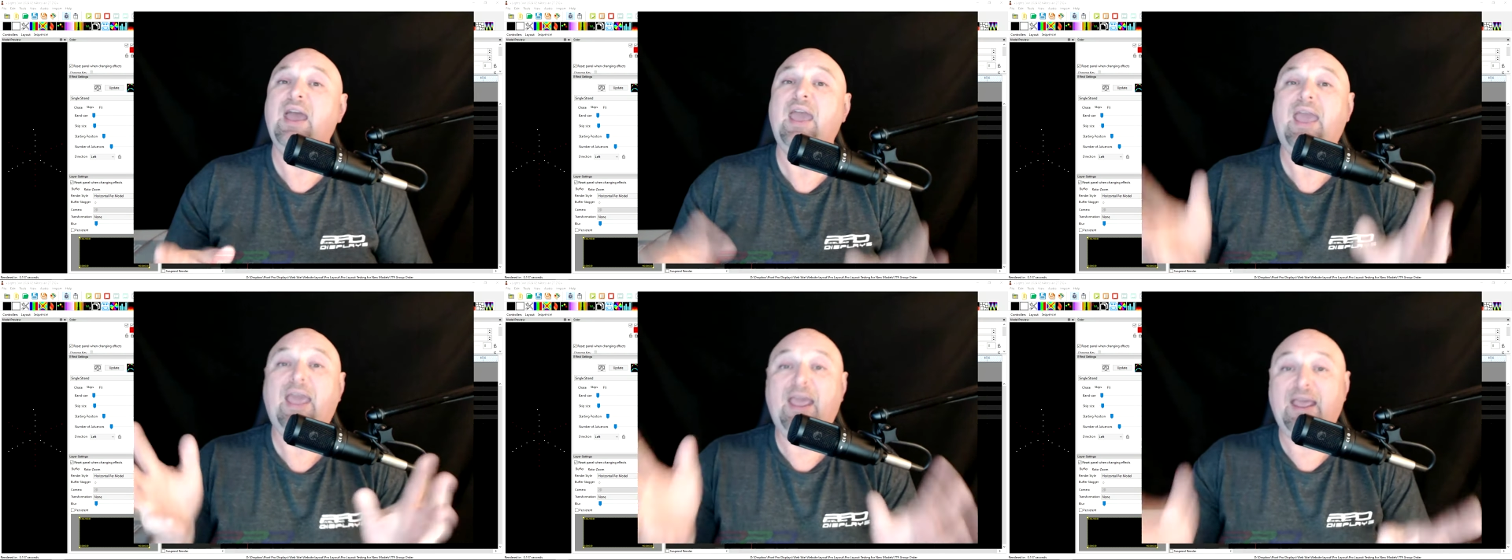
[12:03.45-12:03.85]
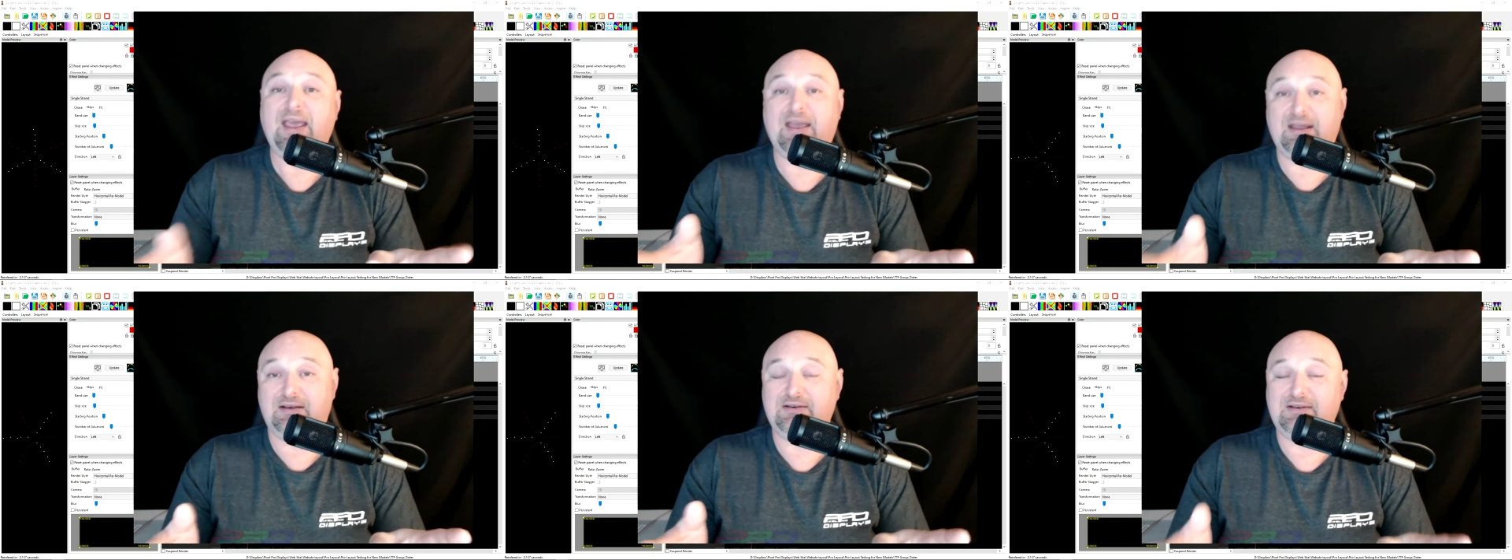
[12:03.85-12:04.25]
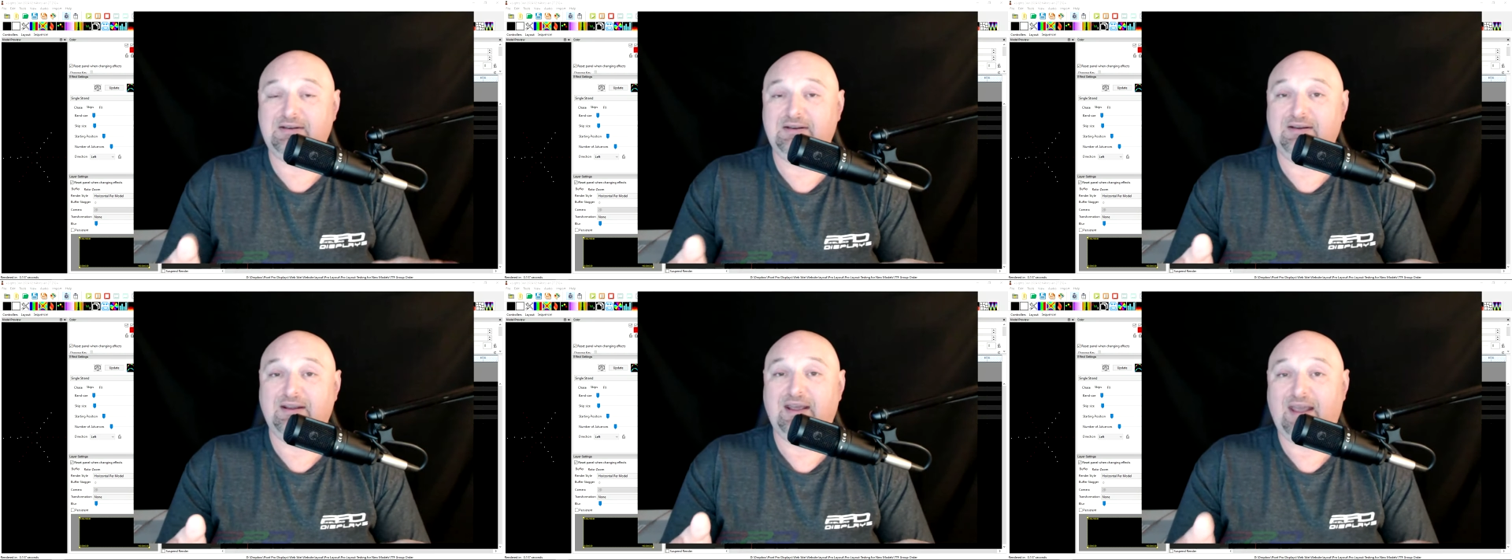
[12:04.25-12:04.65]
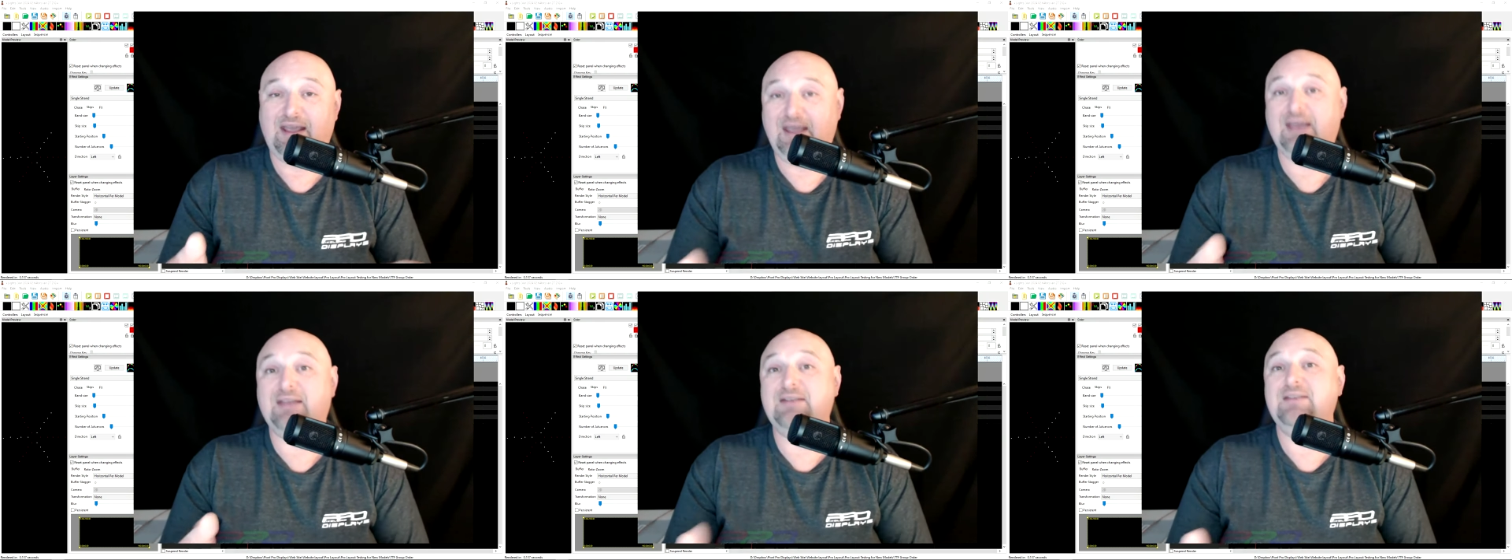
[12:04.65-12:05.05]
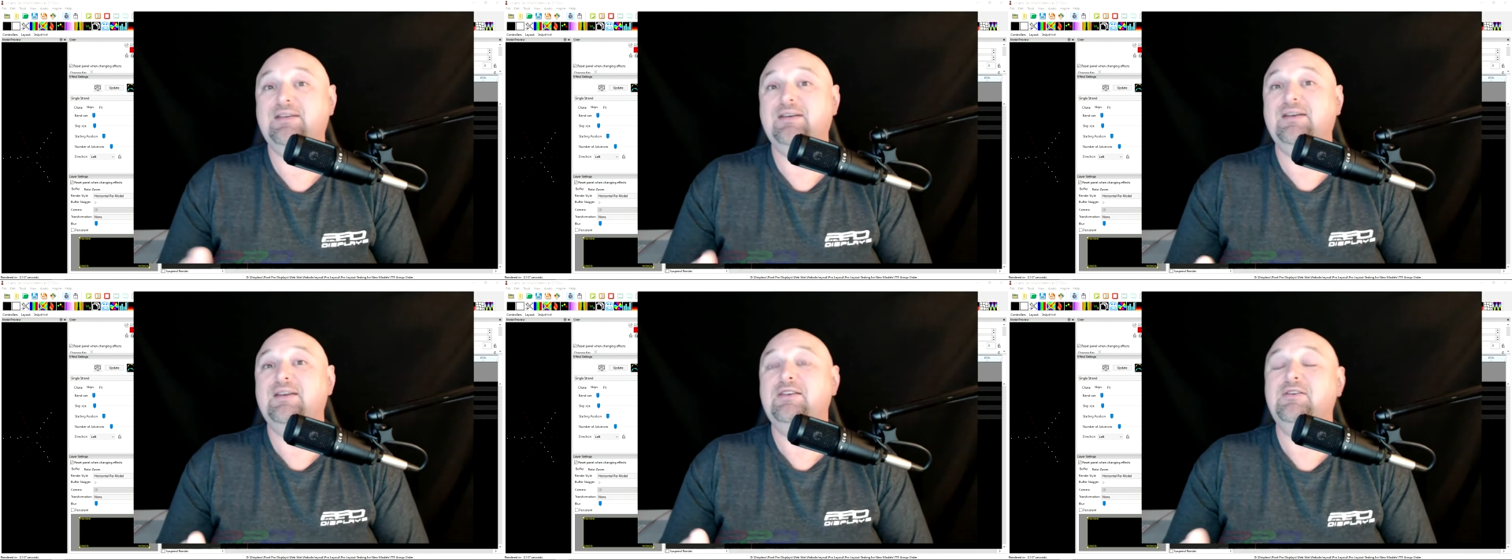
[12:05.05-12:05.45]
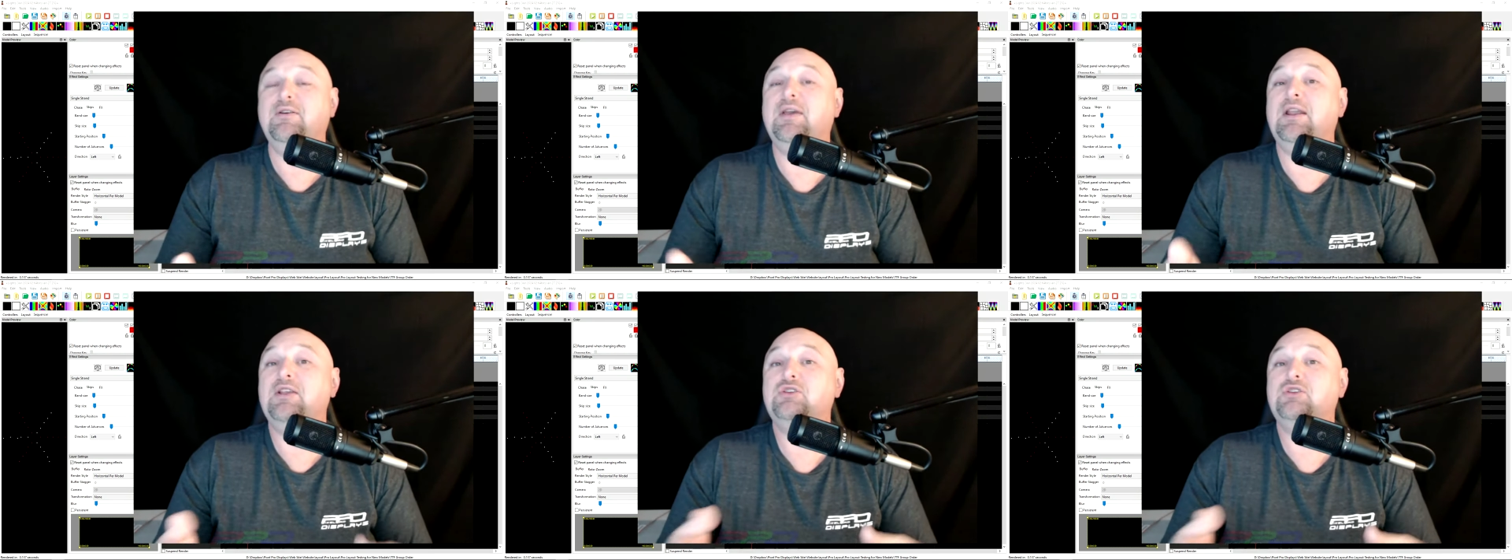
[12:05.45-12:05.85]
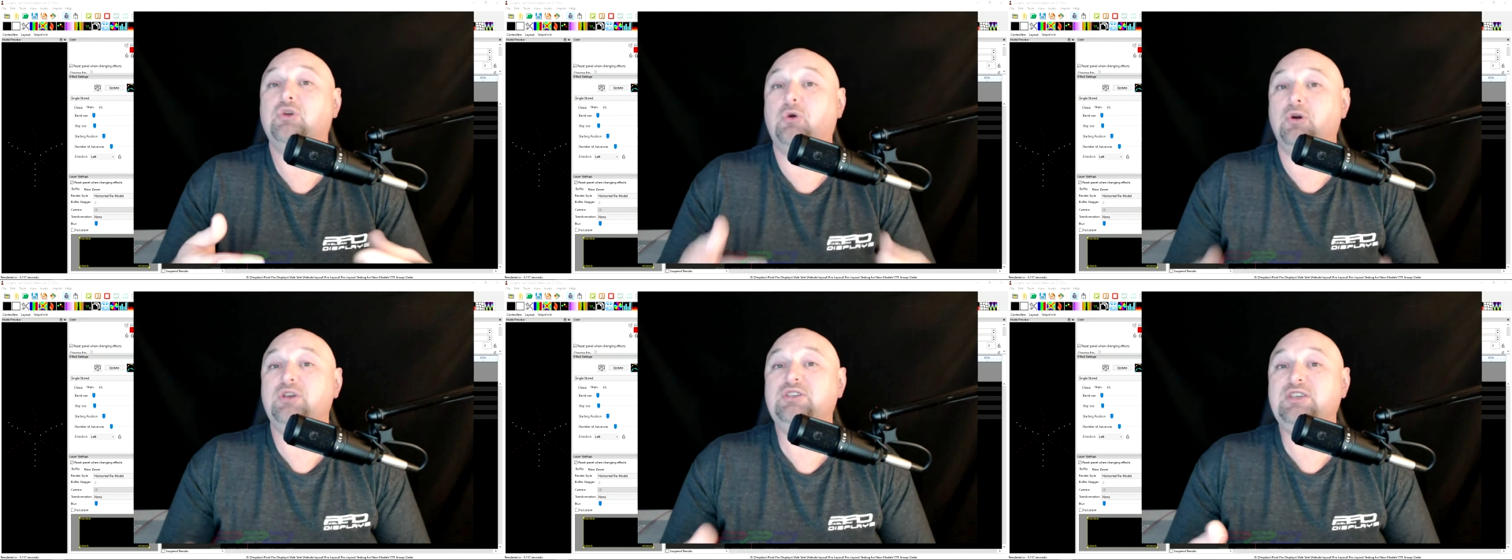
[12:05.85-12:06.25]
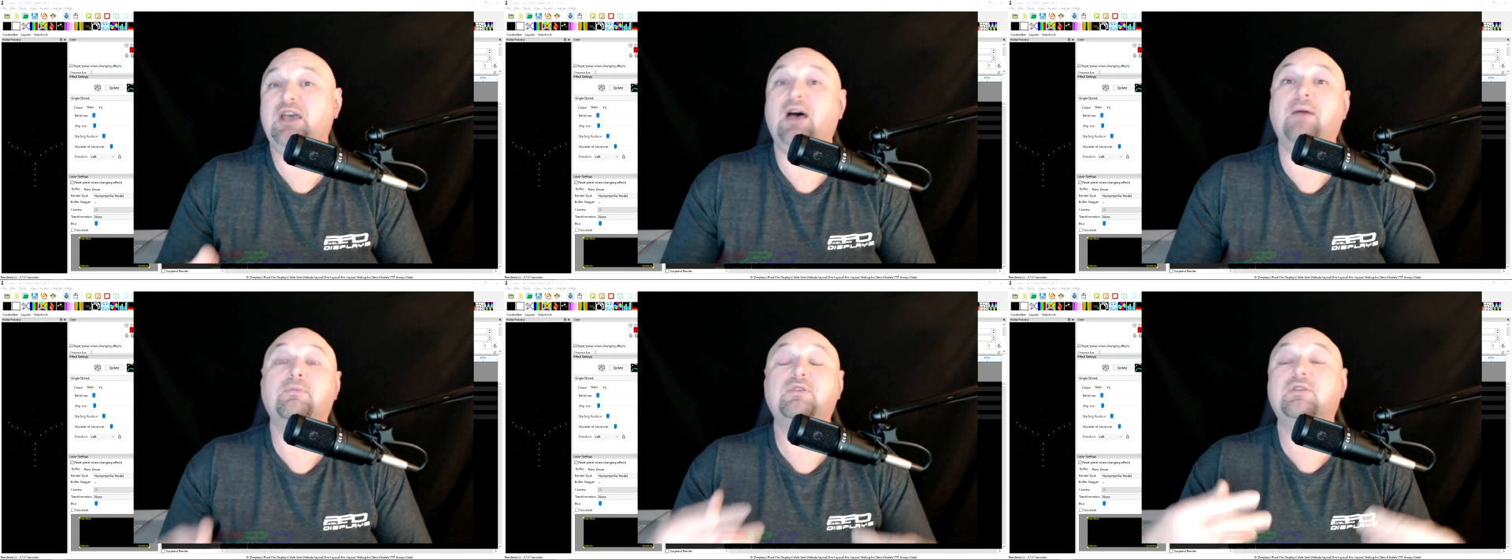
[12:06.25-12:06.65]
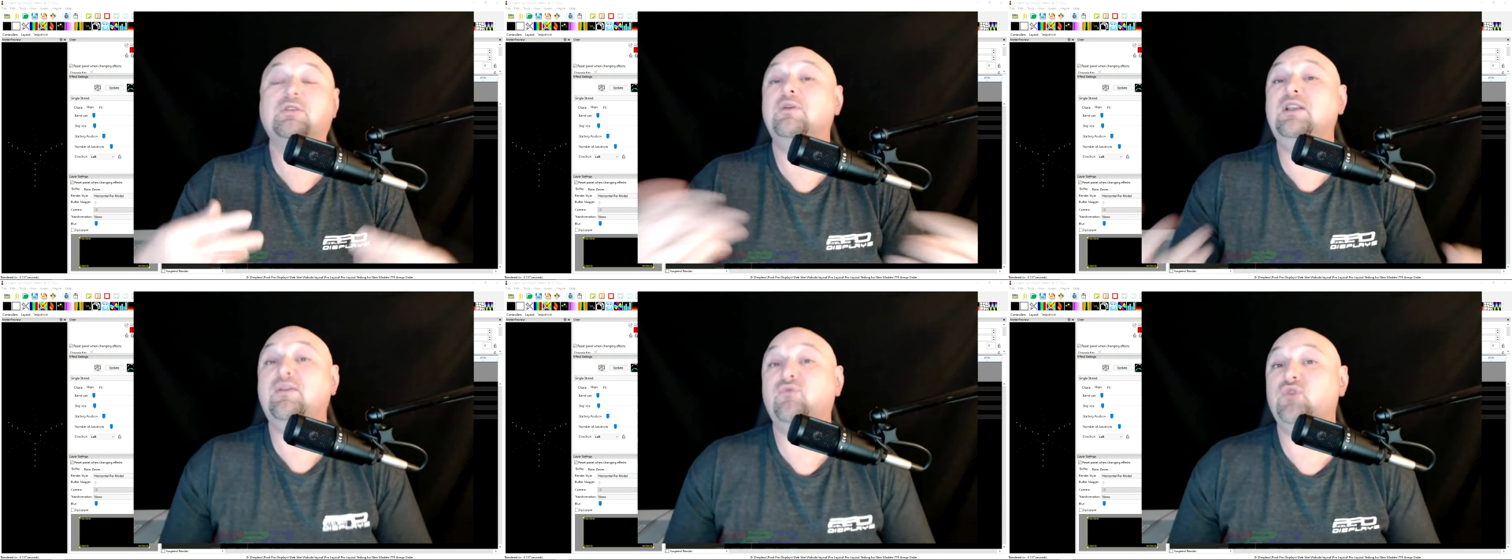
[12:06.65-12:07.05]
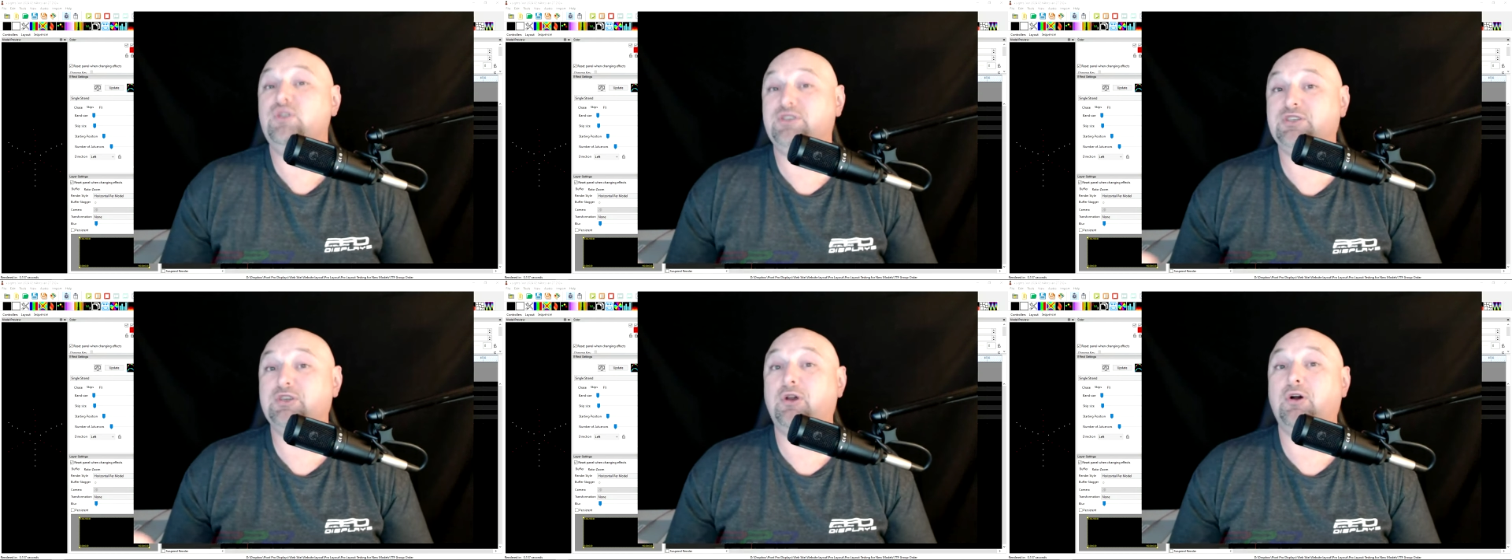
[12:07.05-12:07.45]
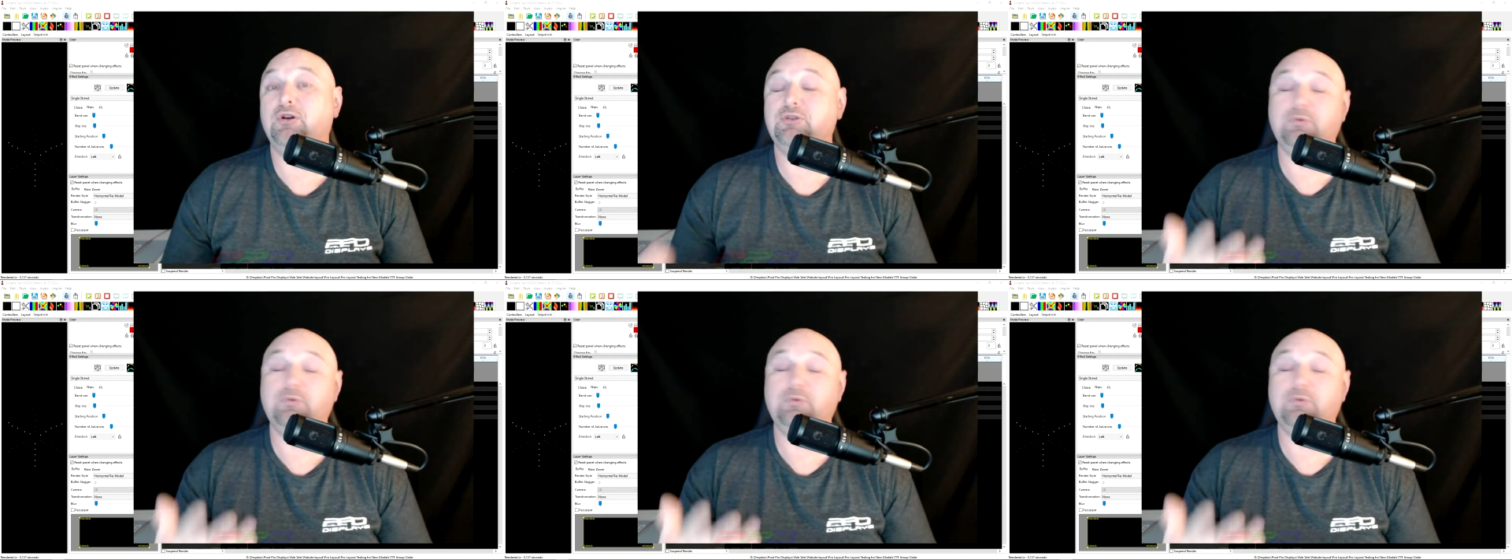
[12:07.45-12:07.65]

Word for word: and, and you get a choice of three different songs.